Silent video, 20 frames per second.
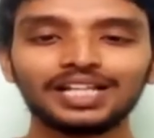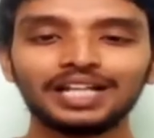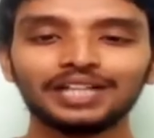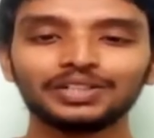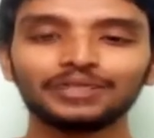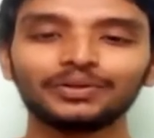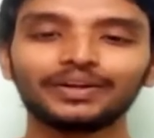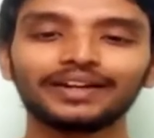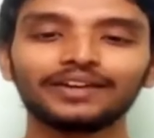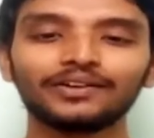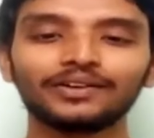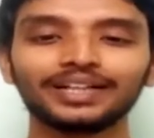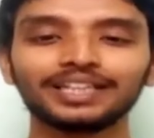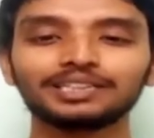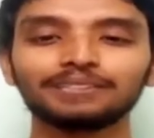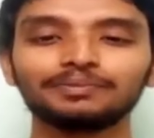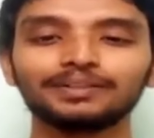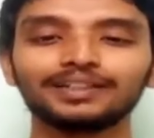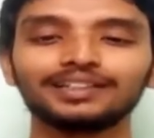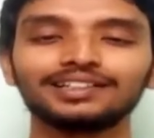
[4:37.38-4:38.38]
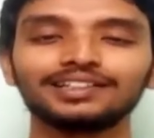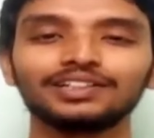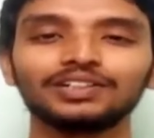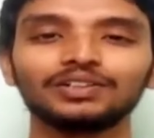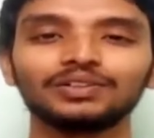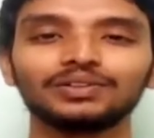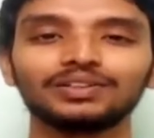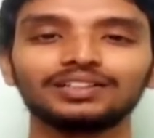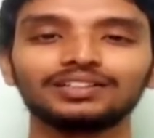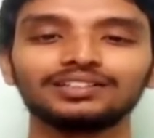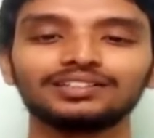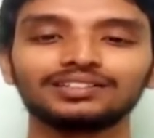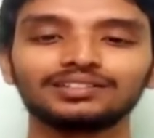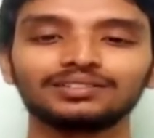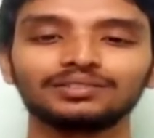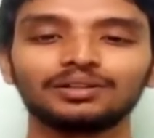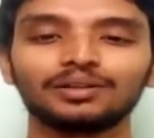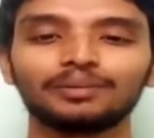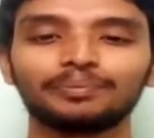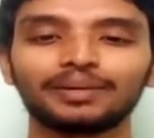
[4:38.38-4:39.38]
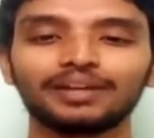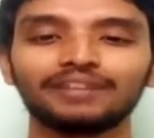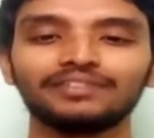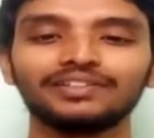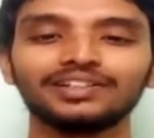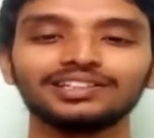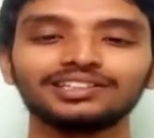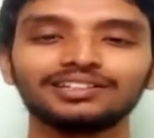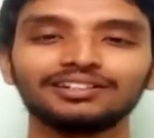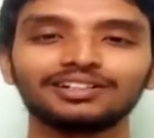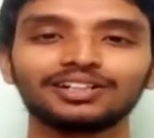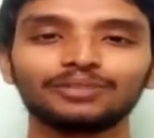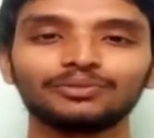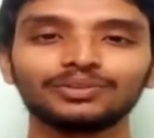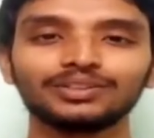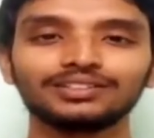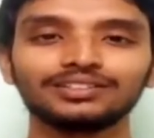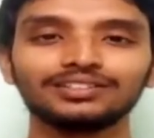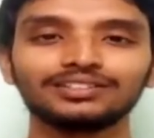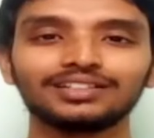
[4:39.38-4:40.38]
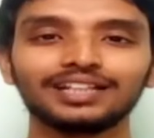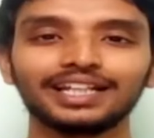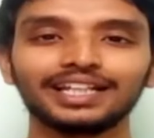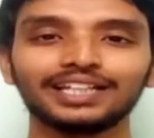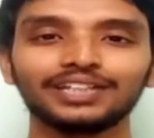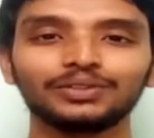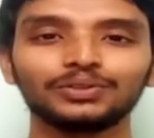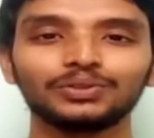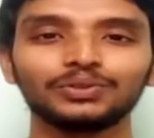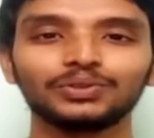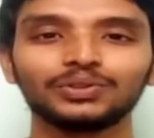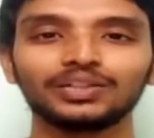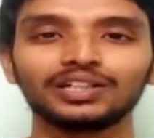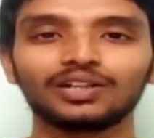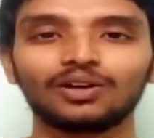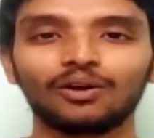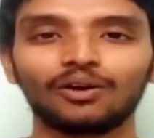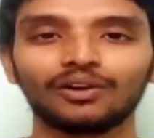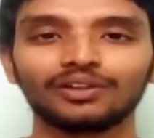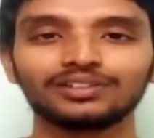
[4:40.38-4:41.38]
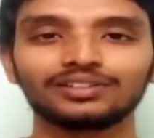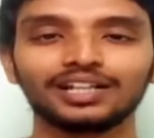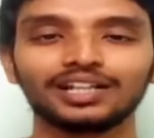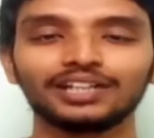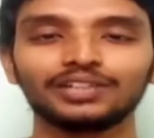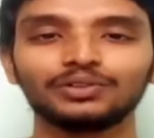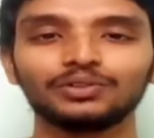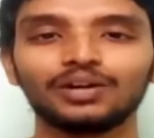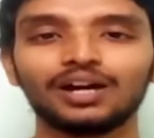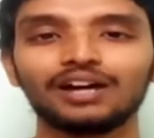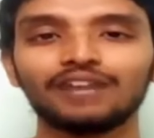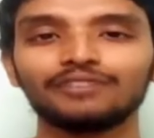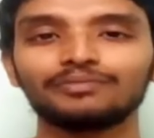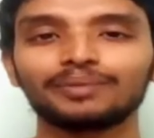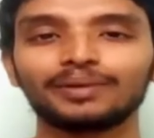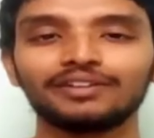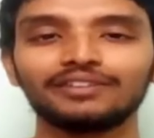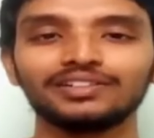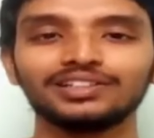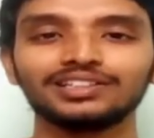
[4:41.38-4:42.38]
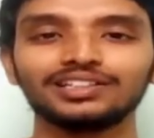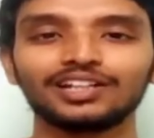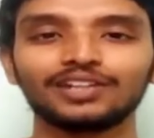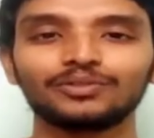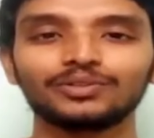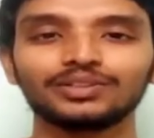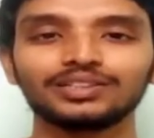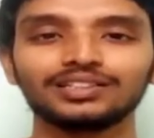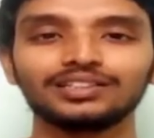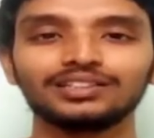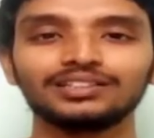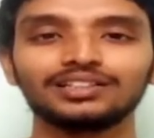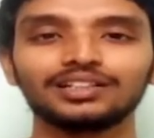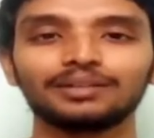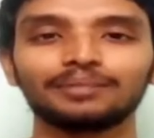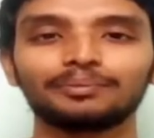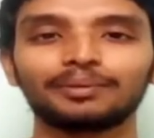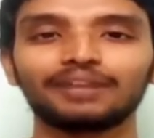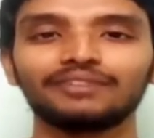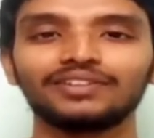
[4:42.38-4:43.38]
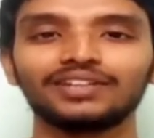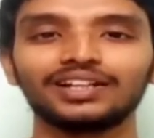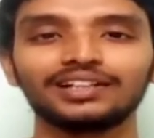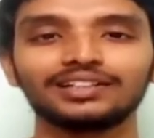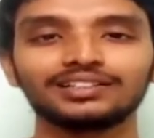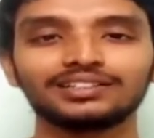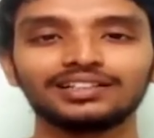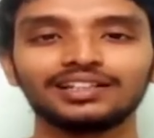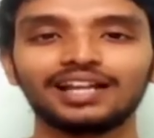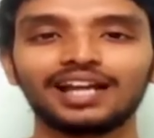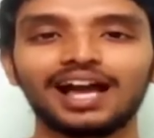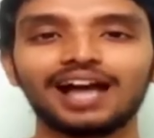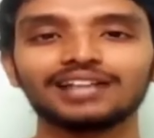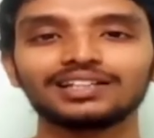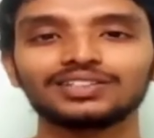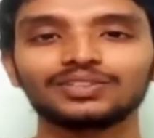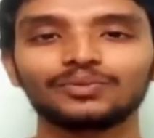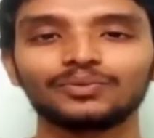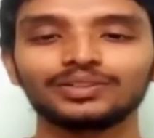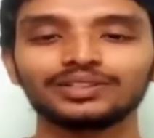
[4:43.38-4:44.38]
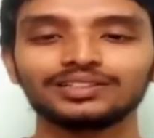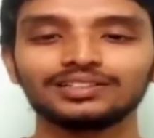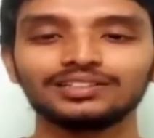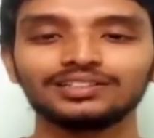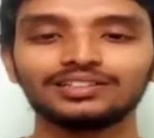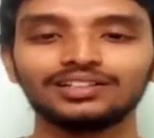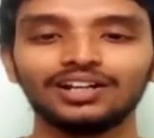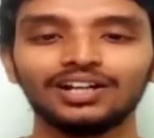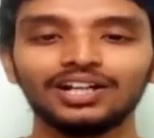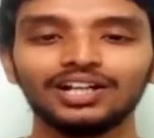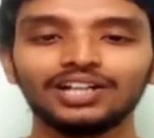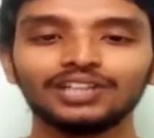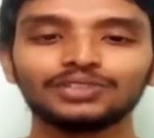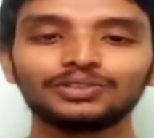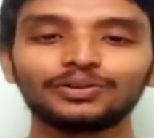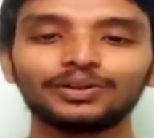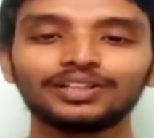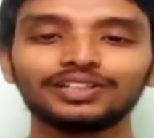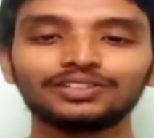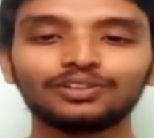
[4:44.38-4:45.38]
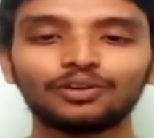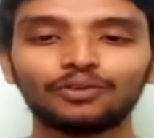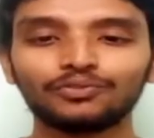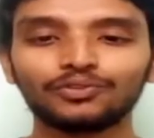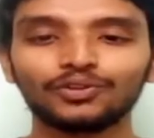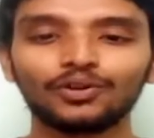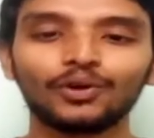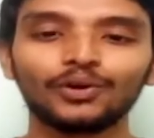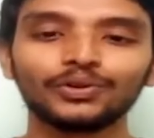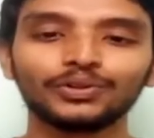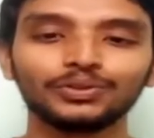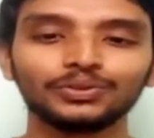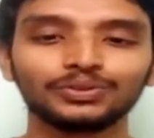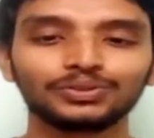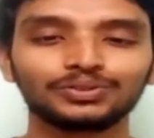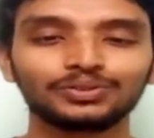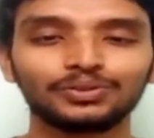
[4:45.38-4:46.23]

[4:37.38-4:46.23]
You cannot expect this previous year questions like you do in college, right? You have previous year questions and previously asked questions, so it is of no use.